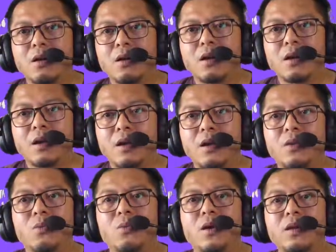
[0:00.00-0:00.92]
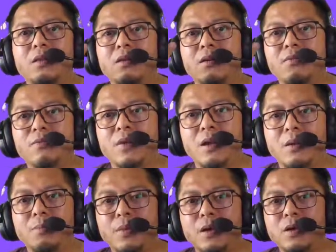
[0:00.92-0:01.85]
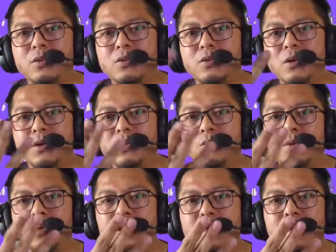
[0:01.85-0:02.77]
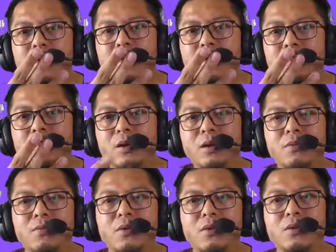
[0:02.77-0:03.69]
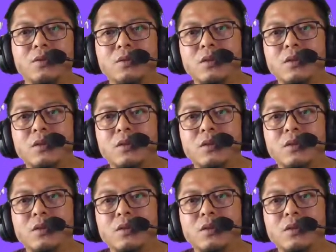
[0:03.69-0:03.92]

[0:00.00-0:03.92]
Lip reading: and water vapor. So we learn about four